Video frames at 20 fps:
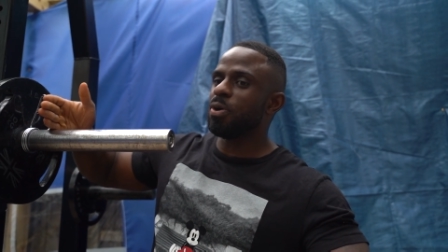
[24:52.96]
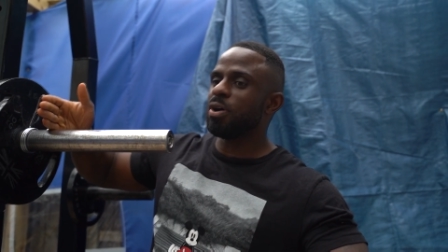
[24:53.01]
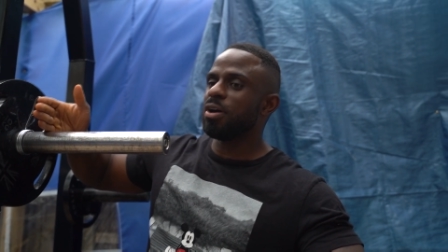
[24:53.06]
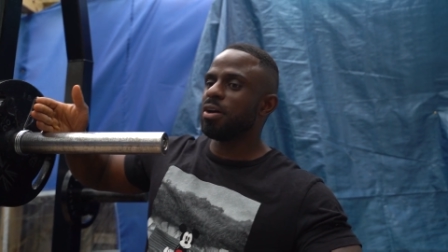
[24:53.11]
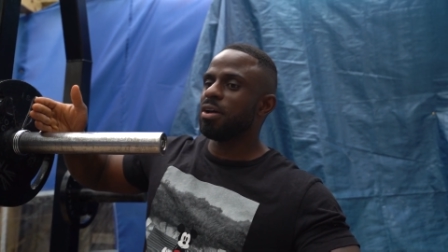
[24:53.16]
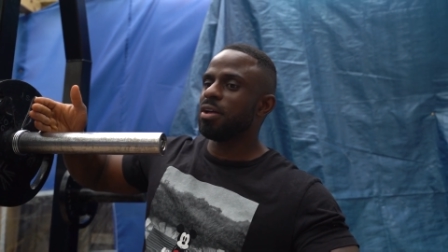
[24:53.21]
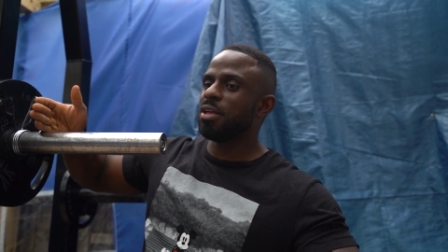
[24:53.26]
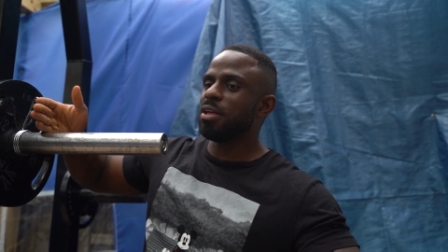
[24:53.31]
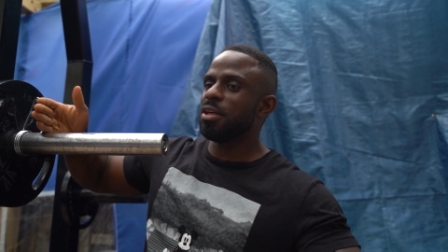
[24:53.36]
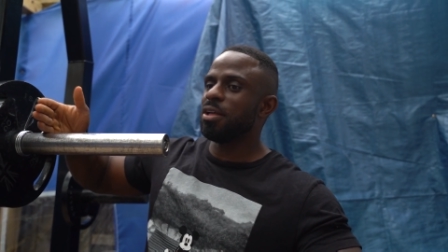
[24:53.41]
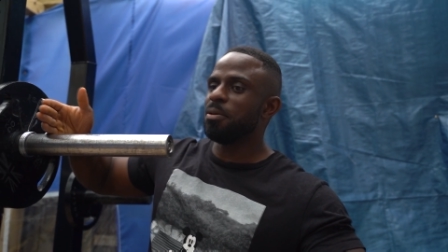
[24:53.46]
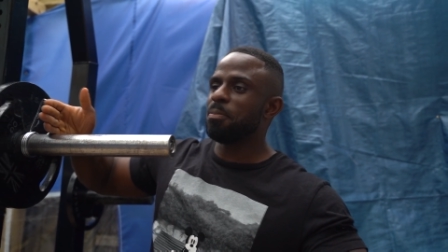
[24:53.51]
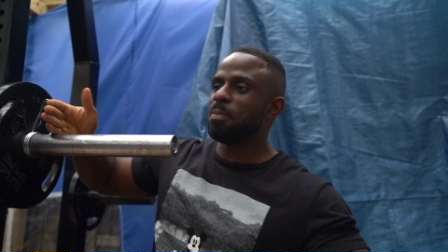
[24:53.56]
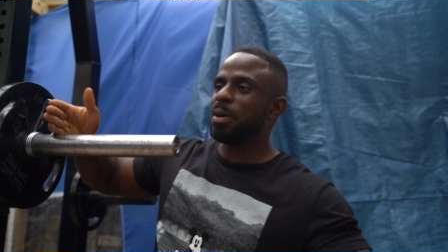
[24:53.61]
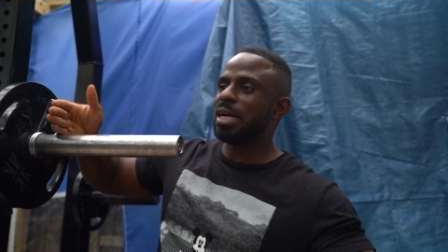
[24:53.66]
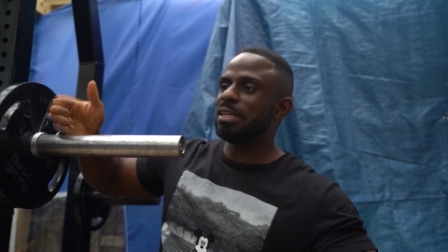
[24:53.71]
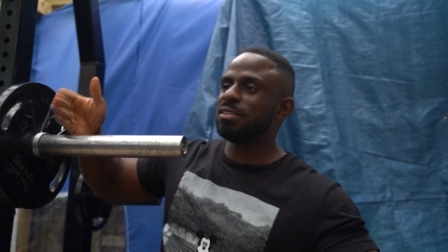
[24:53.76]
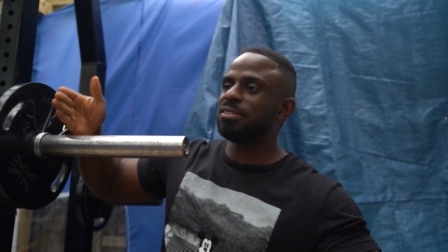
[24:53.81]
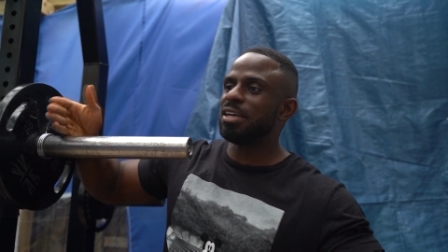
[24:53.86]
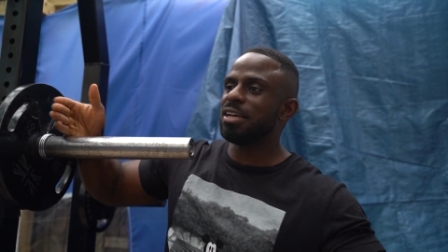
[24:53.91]
But
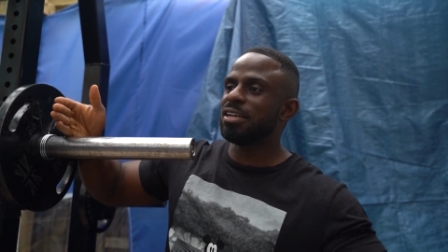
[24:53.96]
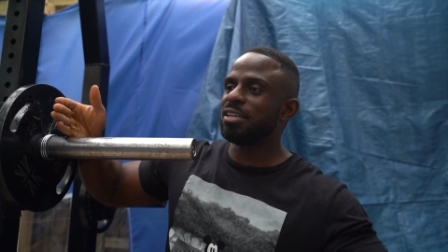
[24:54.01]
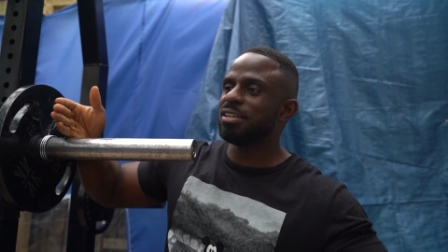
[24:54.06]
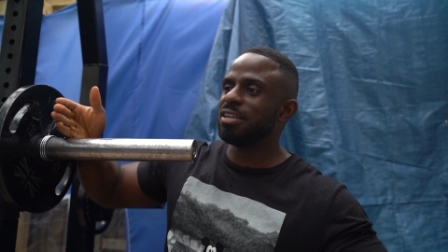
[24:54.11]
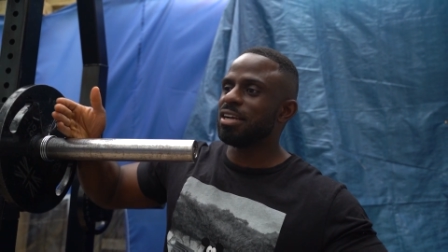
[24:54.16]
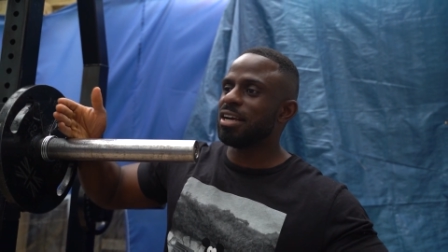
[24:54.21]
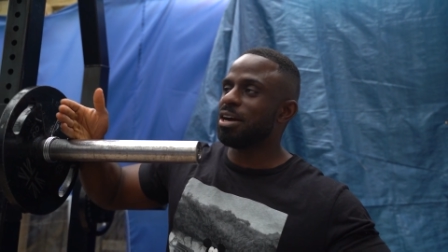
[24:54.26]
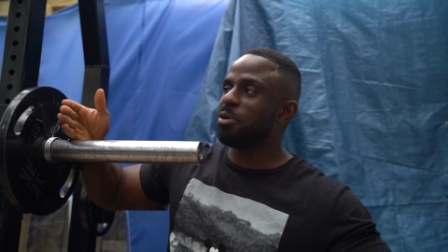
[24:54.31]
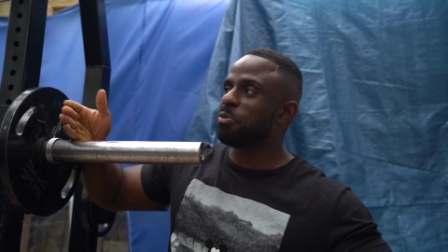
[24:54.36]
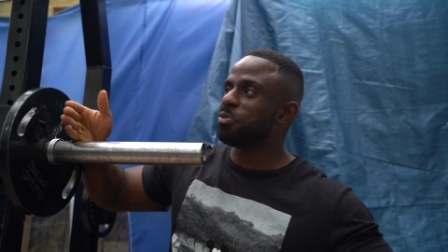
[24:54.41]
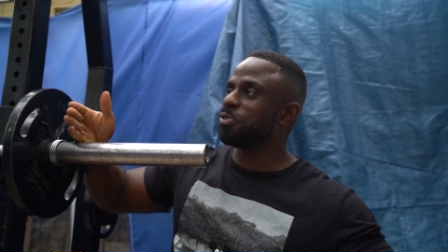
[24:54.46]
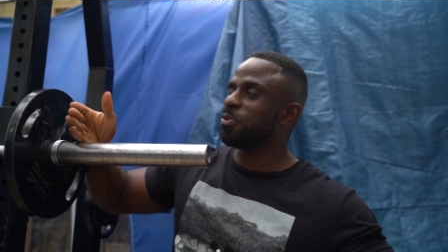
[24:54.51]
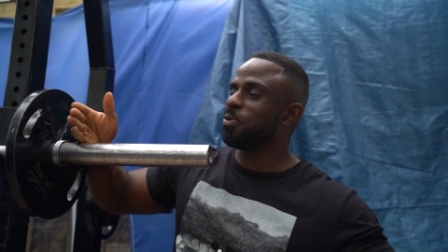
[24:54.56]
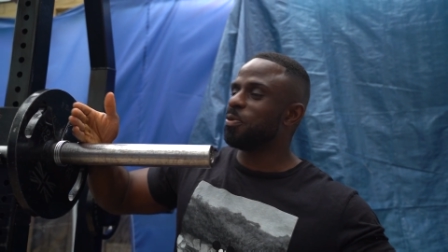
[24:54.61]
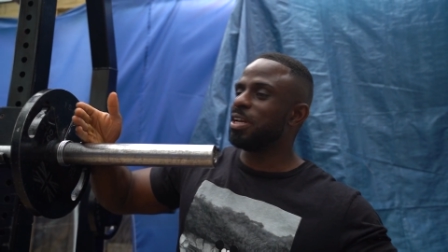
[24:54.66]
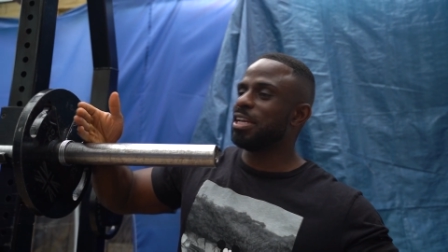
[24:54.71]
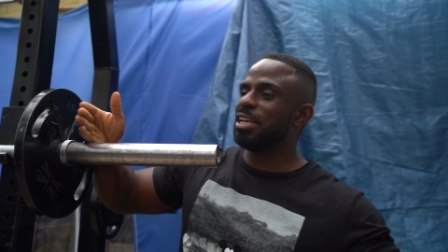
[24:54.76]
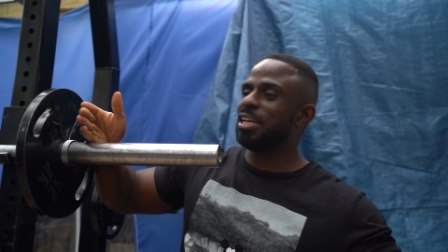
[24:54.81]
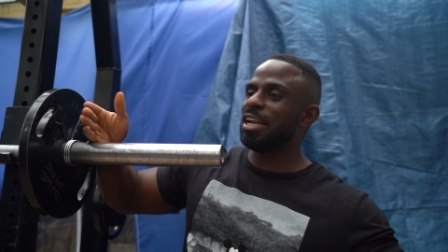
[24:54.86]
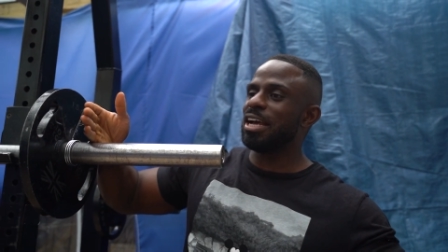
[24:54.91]
by then I was
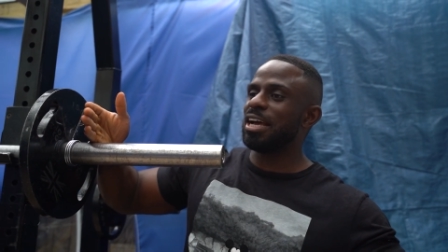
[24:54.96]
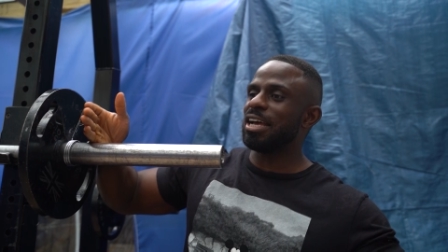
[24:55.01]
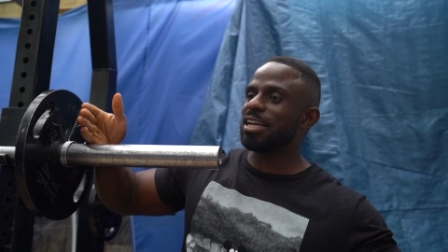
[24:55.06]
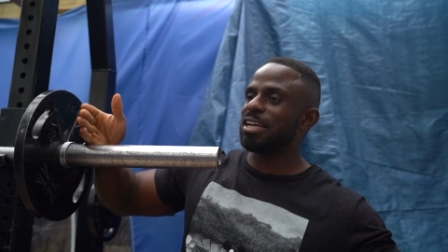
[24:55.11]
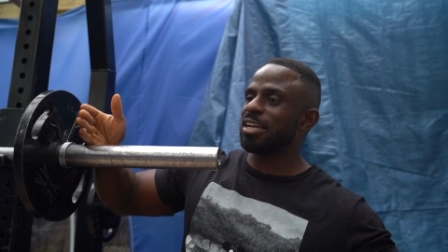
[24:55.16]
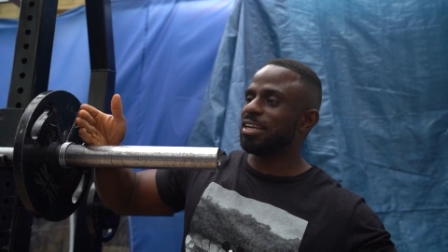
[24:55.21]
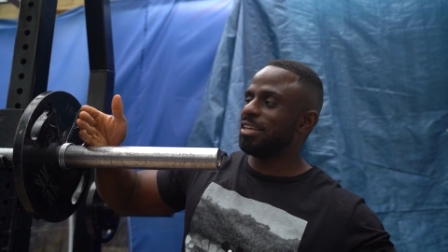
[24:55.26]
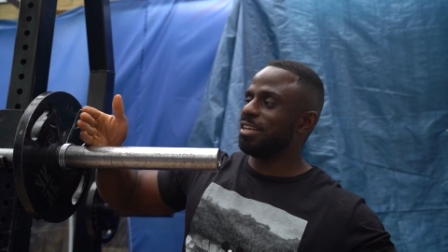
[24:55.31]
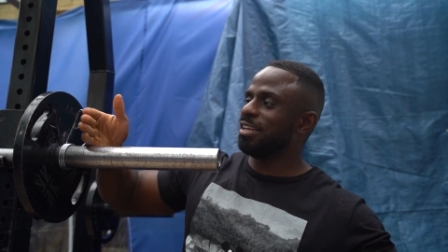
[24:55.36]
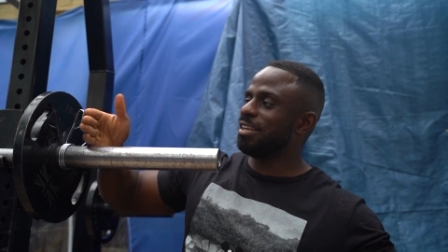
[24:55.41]
already like